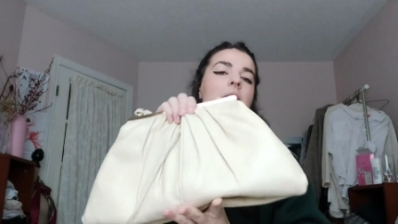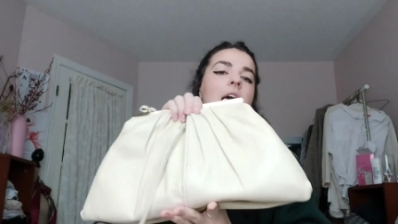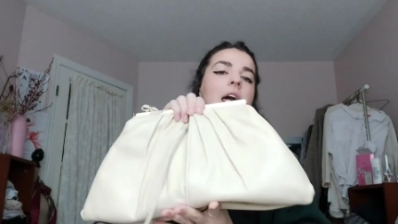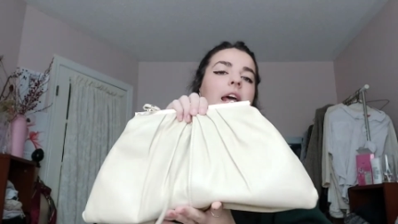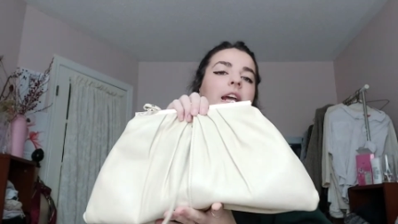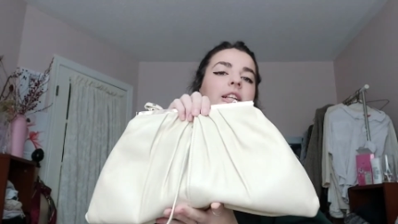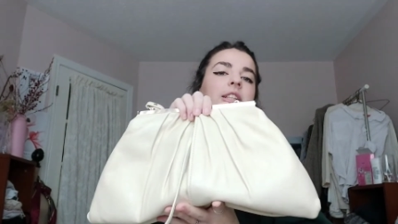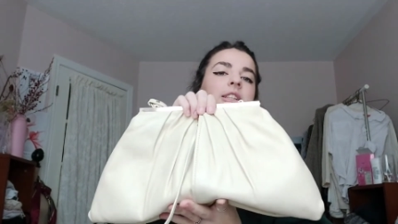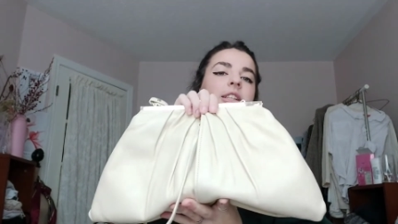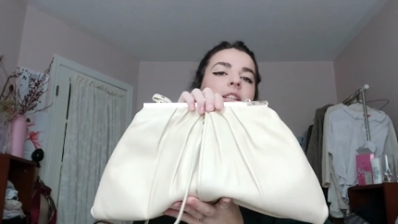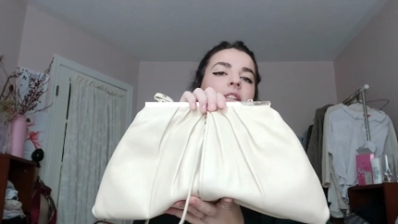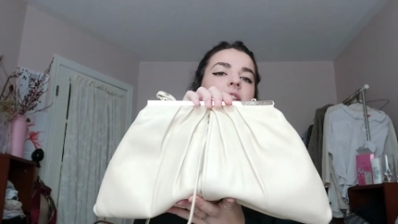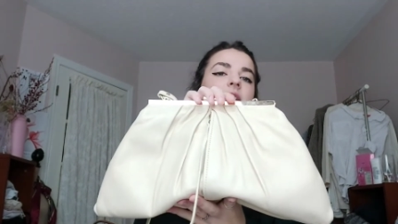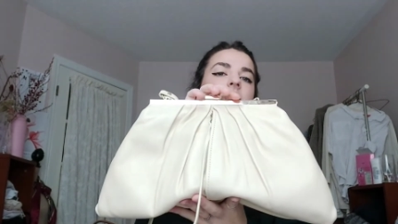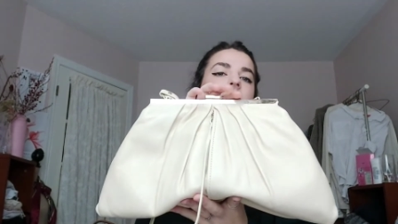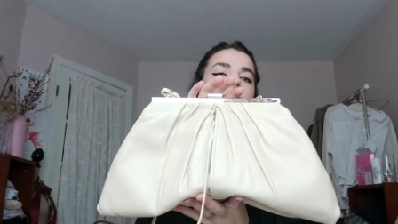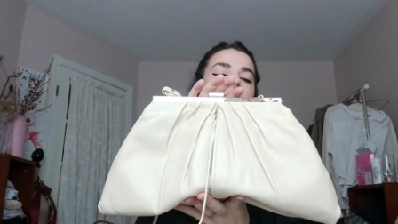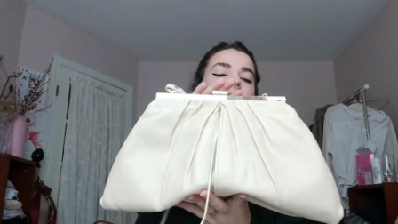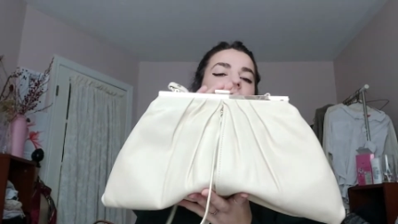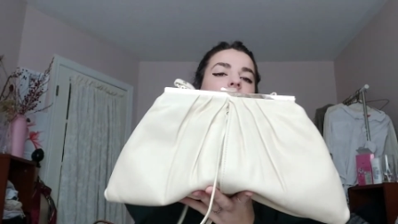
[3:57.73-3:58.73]
And I just think this is
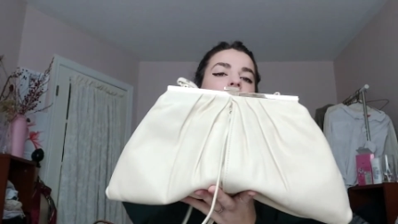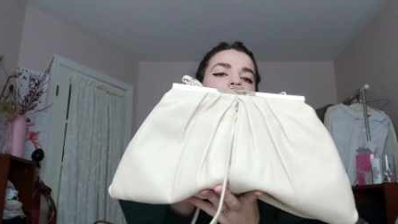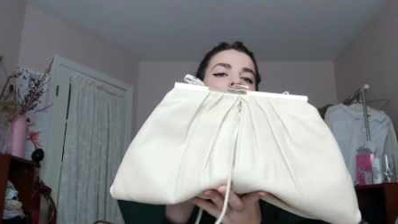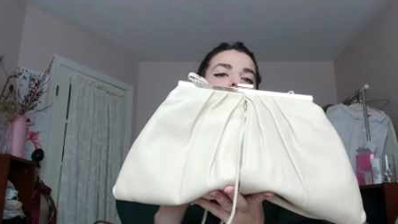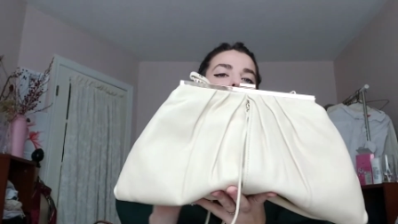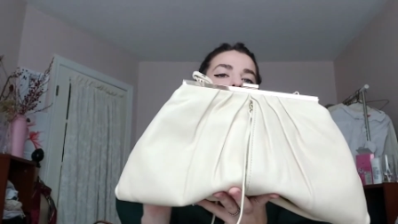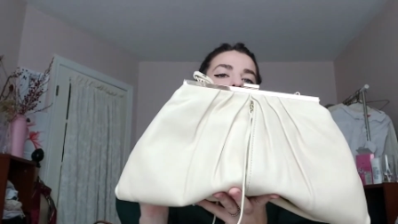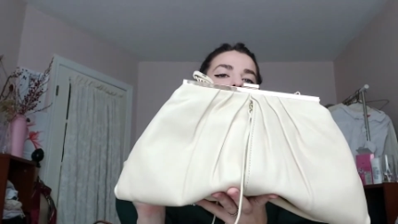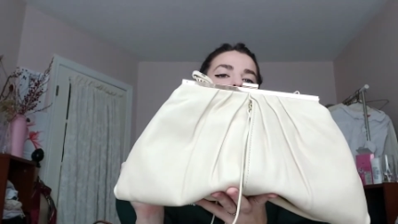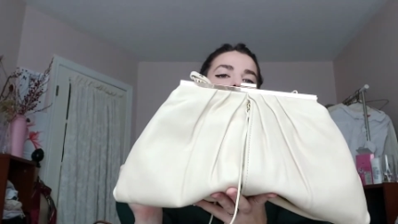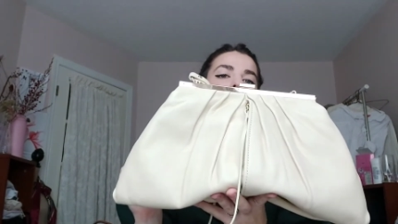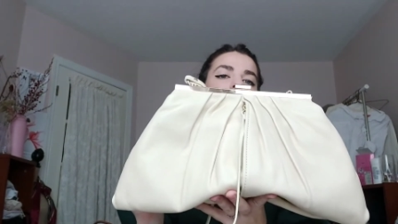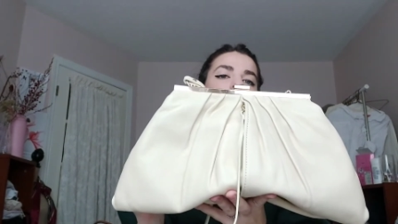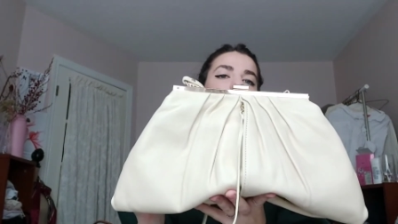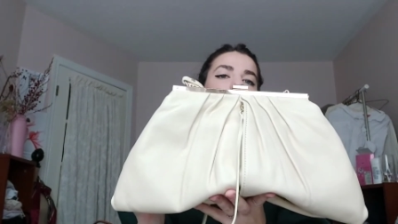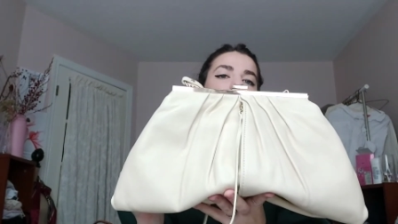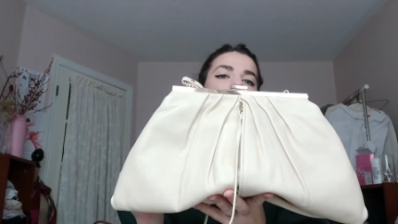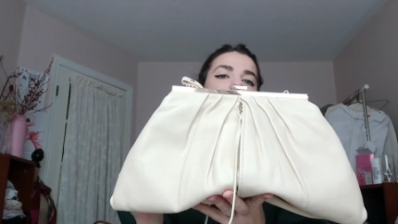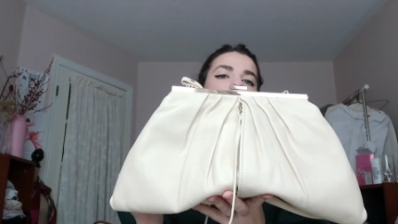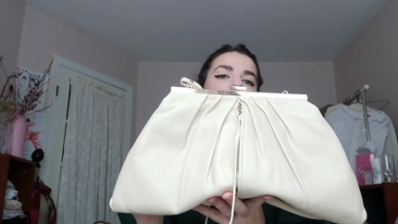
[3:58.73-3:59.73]
a really timeless look
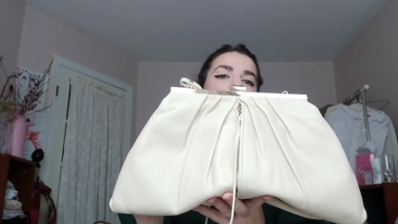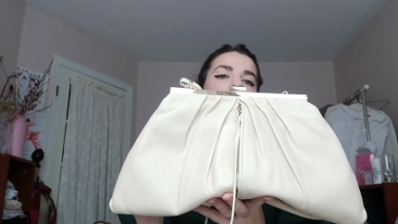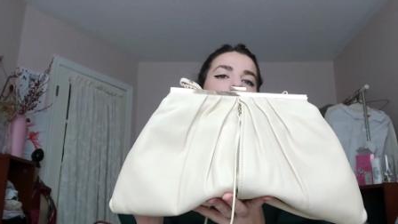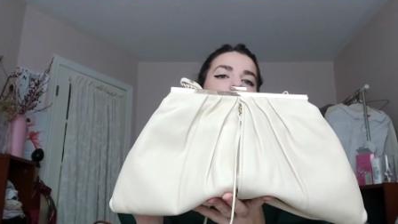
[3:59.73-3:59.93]
that's going to